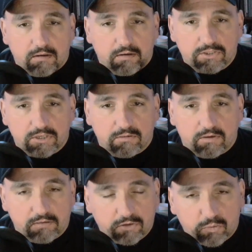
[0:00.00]
Also,
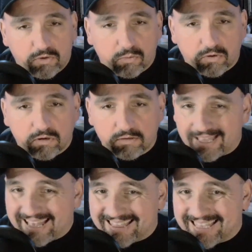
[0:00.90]
in the Twitter world,
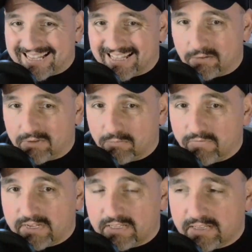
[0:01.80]
at that Halloween
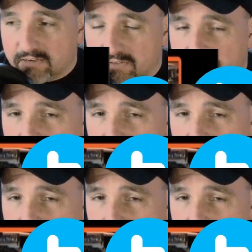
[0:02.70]
movie collector is on